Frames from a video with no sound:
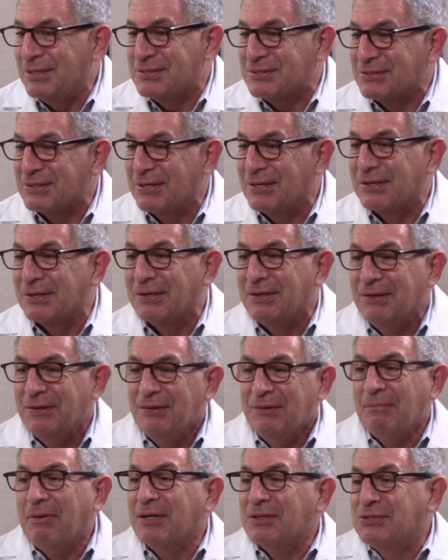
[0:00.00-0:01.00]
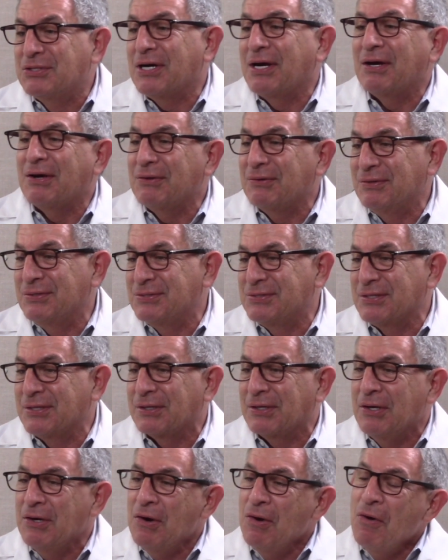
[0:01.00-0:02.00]
saying my child is sick
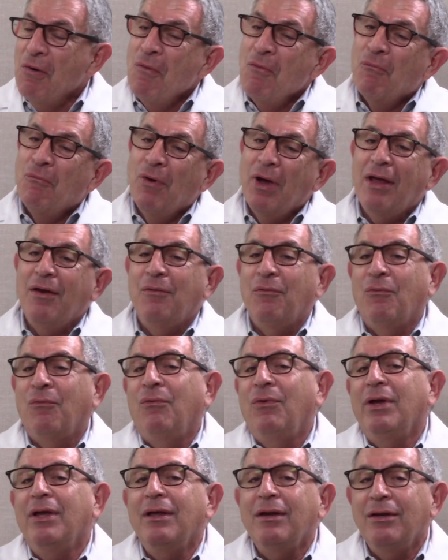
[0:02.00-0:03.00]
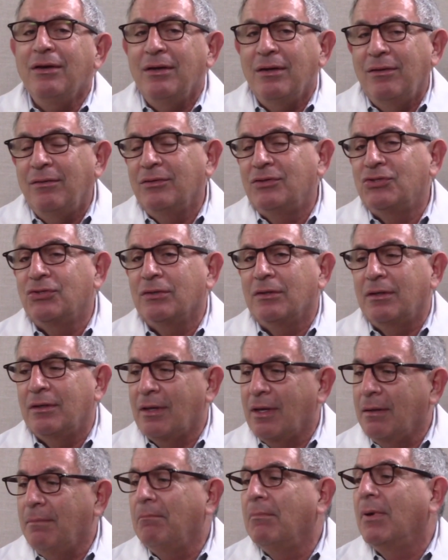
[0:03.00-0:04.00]
when, when should
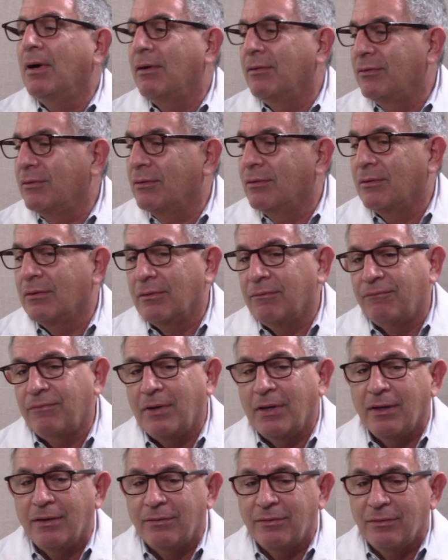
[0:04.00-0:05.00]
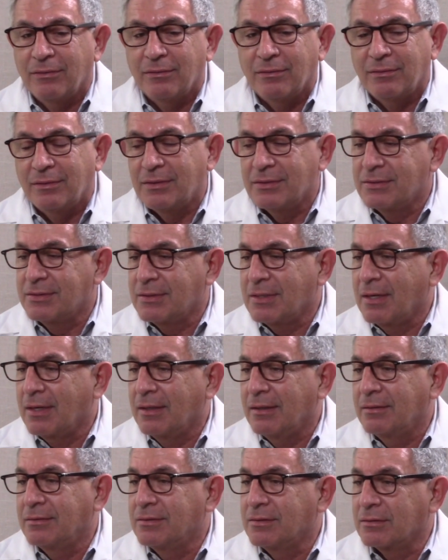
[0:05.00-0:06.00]
a mother or father
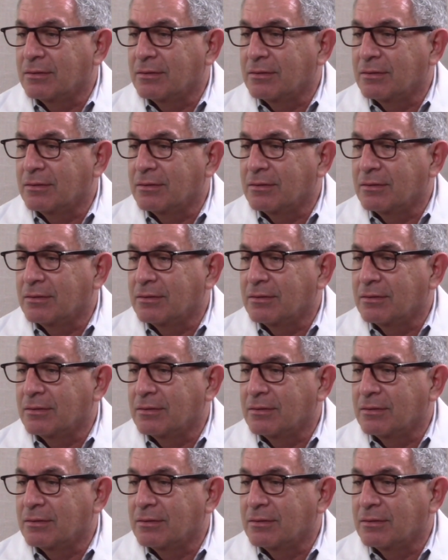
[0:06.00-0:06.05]
decide to